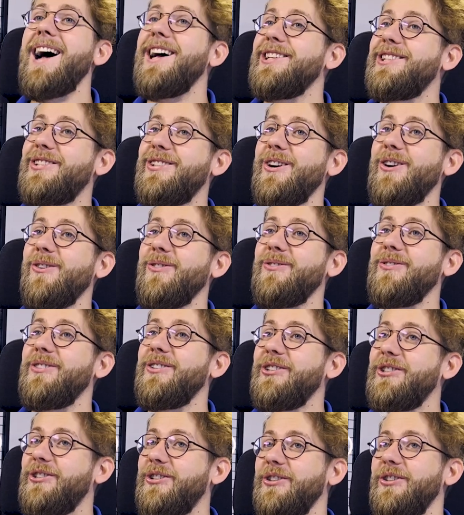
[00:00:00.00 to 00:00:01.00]
So,
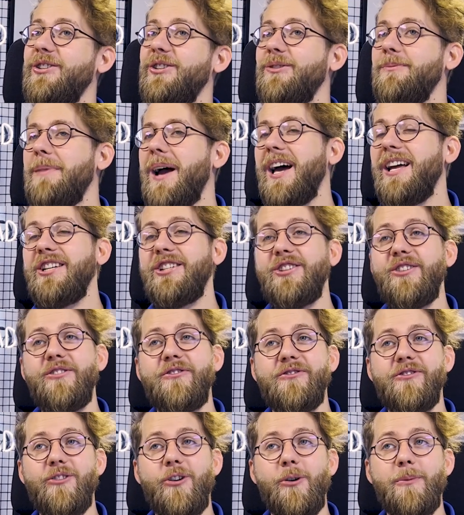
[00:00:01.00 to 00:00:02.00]
should you manage your
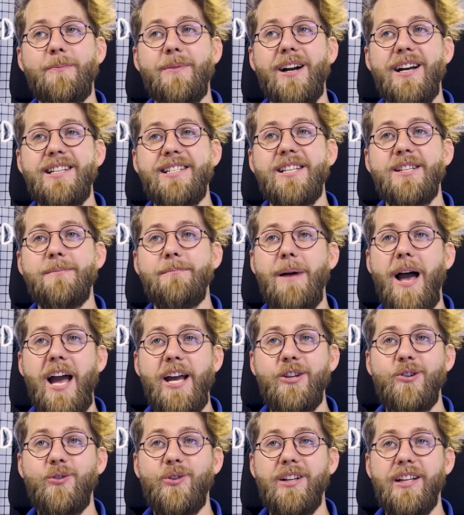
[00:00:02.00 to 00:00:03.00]
floor prices
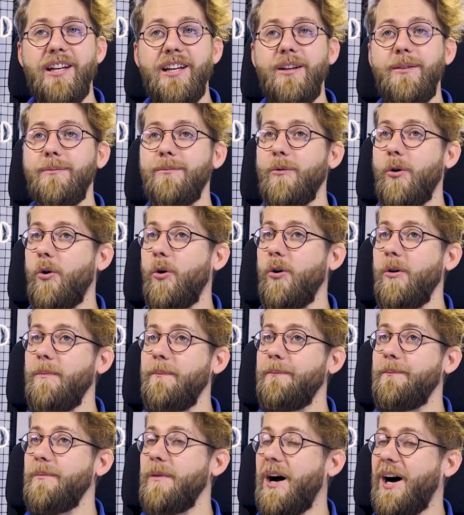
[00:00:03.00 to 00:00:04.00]
manually or
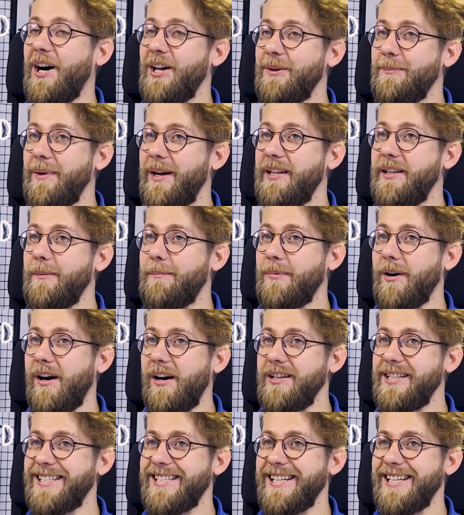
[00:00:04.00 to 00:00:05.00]
automate the
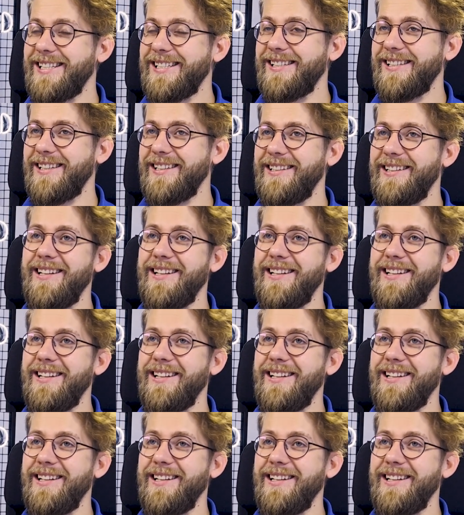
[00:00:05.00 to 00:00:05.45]
process?